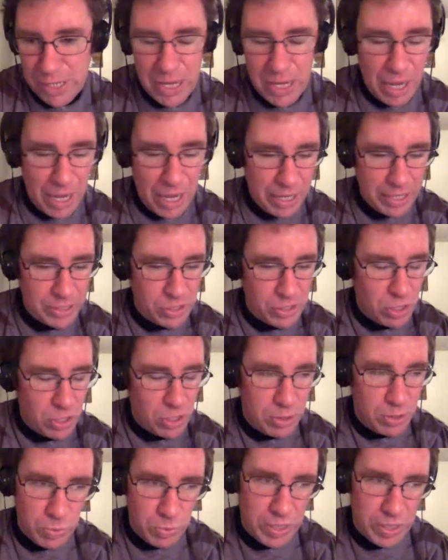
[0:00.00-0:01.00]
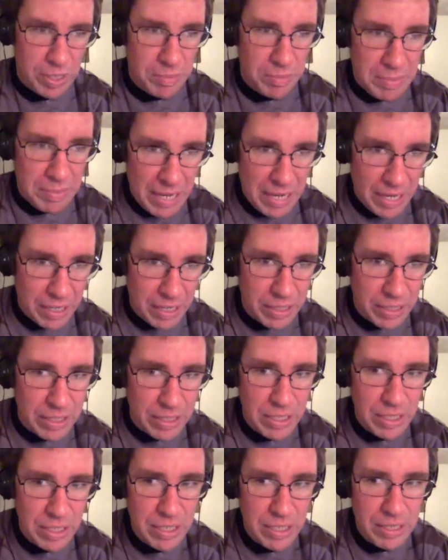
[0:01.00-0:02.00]
I started with a Mac.
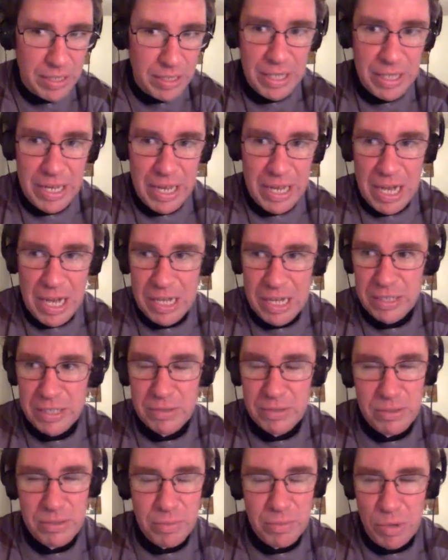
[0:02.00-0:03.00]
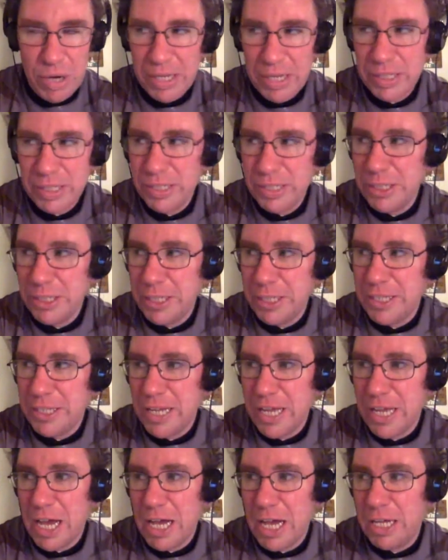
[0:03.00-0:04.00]
Surprisingly, they
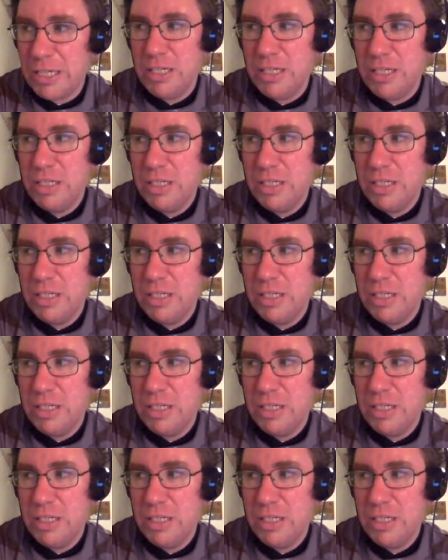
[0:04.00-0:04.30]
had